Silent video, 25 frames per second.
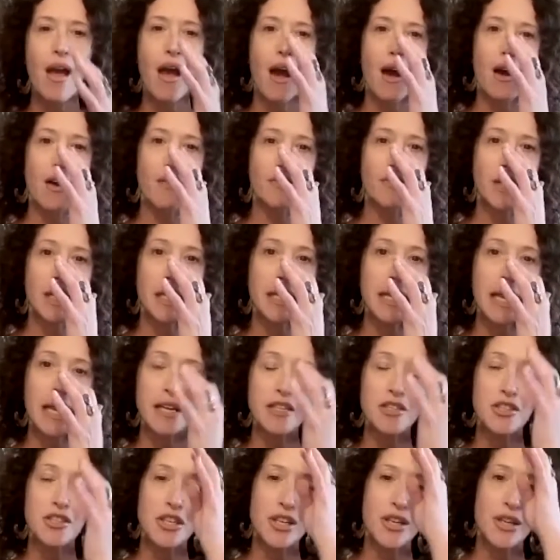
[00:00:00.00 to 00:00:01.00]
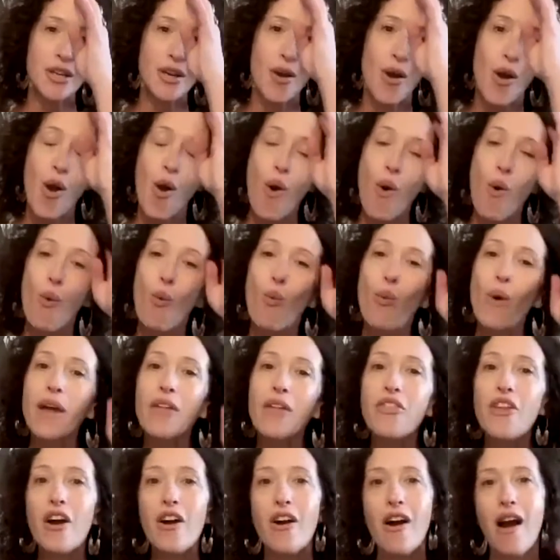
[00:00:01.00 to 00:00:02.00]
of connection
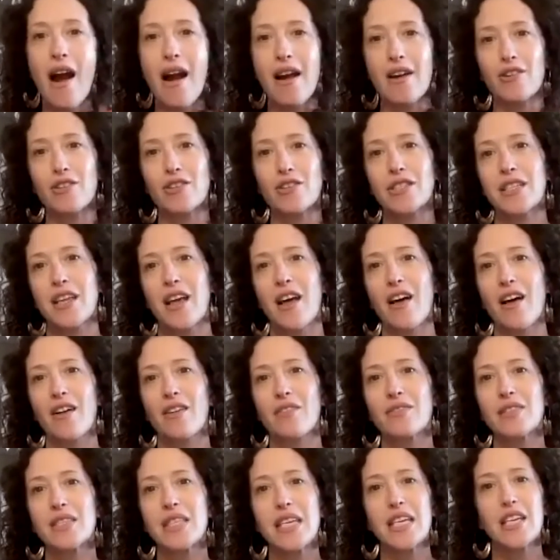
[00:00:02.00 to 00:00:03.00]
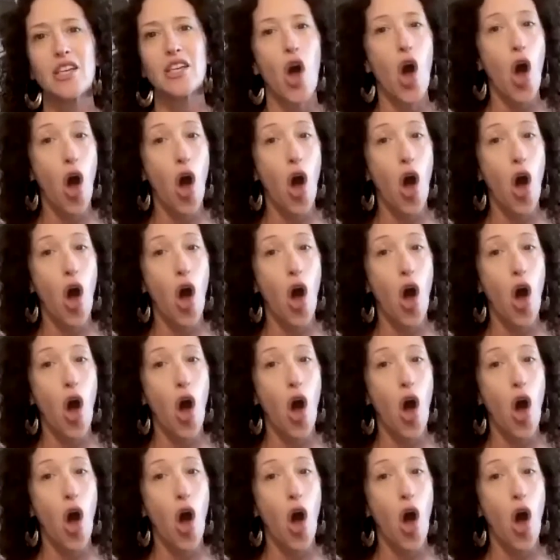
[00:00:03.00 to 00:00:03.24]
with our higher selves in